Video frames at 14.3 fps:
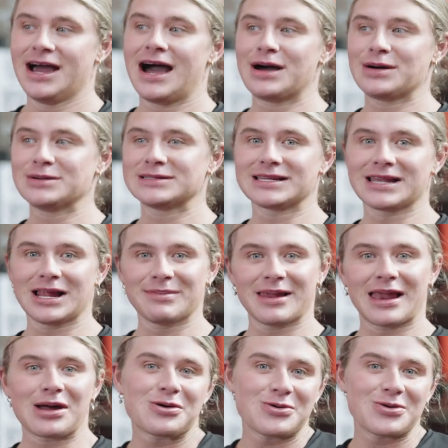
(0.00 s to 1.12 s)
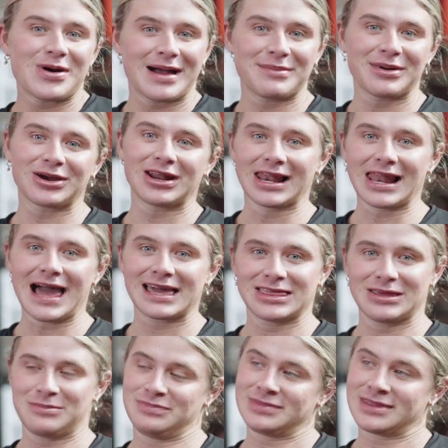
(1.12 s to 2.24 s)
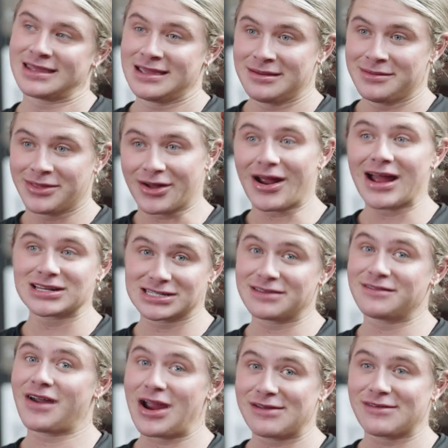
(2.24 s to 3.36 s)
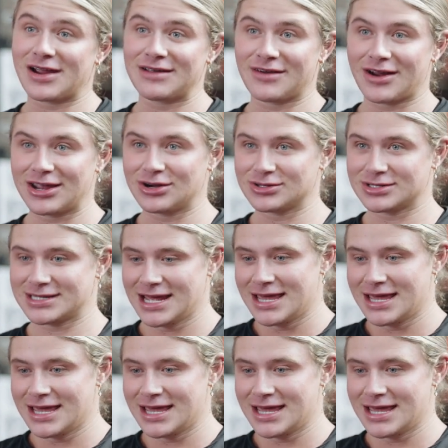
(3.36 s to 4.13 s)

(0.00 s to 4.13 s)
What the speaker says: I was a little bit like, oh, am I going to like them? They're actually very, very, very good.